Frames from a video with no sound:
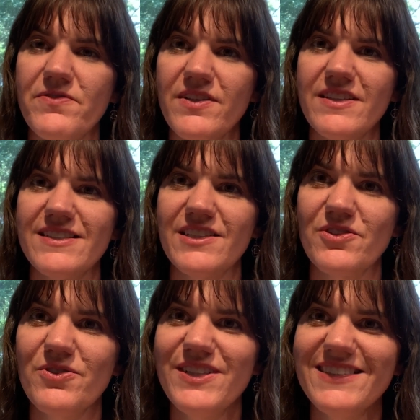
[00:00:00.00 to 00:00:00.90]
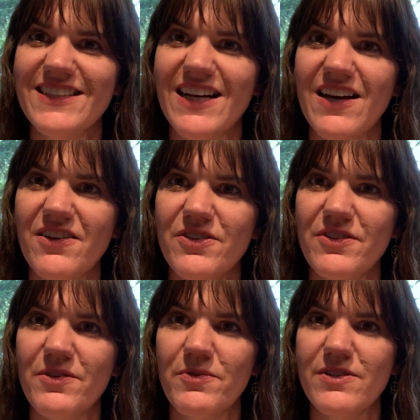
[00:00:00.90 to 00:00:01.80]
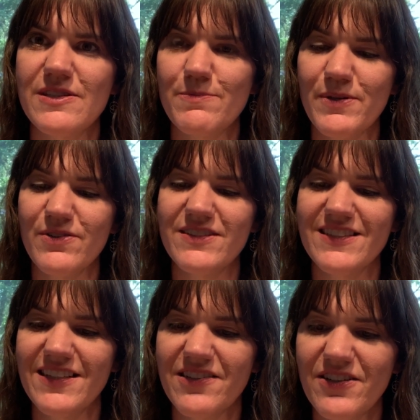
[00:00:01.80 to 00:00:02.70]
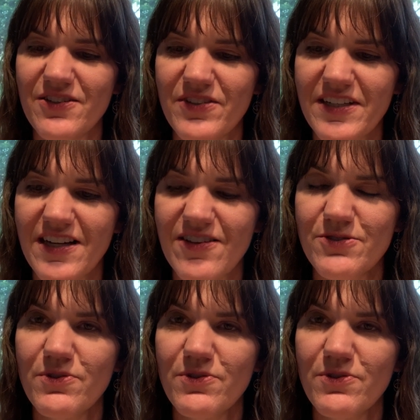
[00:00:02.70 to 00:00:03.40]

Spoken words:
fill this increasing hunger that we're experiencing here at Greenhouse.